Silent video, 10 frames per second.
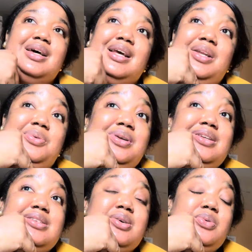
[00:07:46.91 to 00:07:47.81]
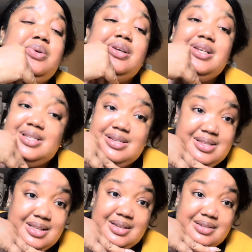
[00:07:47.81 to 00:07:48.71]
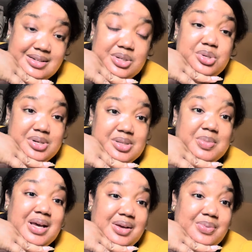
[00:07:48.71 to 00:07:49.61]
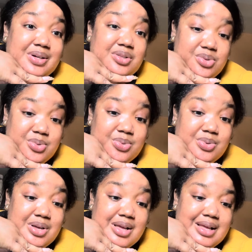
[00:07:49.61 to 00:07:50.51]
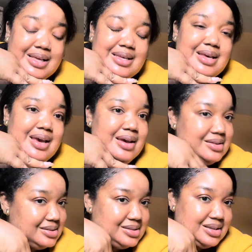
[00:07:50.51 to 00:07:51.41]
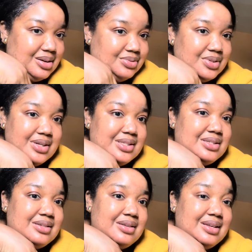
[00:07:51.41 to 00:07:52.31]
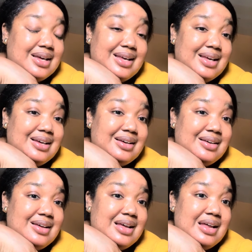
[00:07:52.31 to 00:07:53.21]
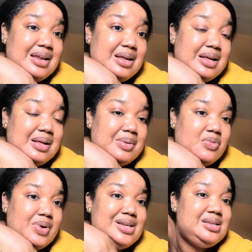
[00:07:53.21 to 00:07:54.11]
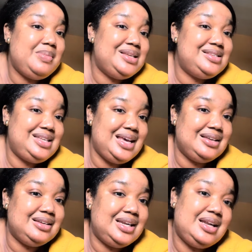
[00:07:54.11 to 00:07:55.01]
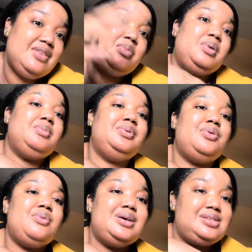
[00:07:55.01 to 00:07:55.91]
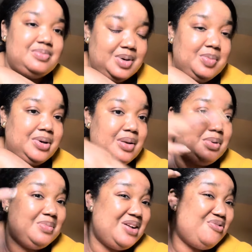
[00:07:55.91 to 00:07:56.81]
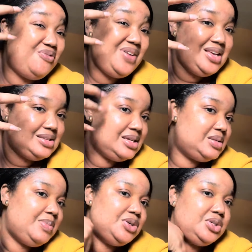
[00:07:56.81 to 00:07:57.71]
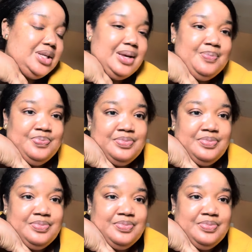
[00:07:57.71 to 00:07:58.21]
And I know that is a whole lot easier said than done. Trust me, I went through years of not liking when I say my skin, I didn't have a problem with the rest of my body, but my face especially.